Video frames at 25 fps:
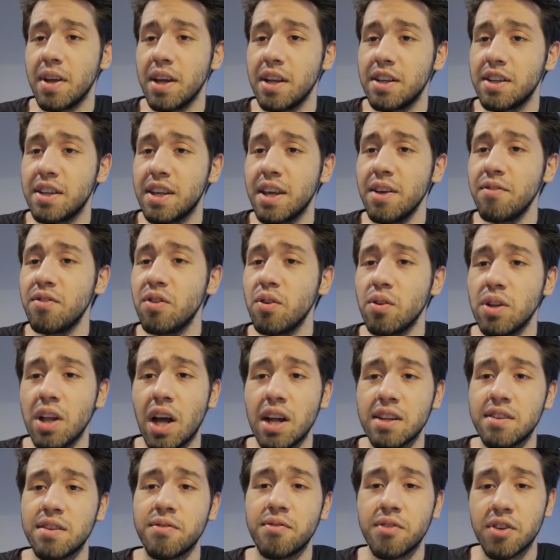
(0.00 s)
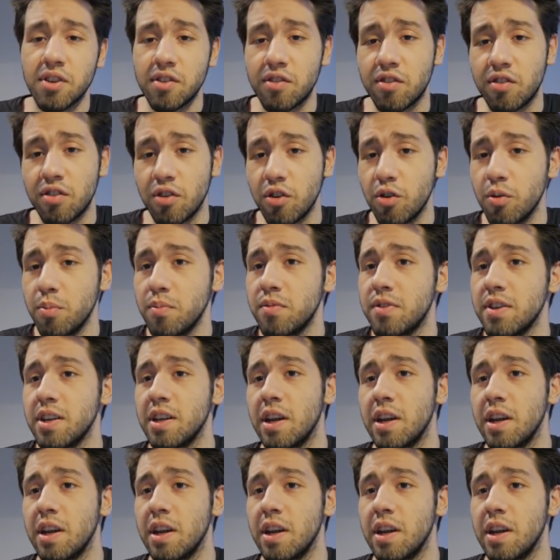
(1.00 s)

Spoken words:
It gives you lots of consumes.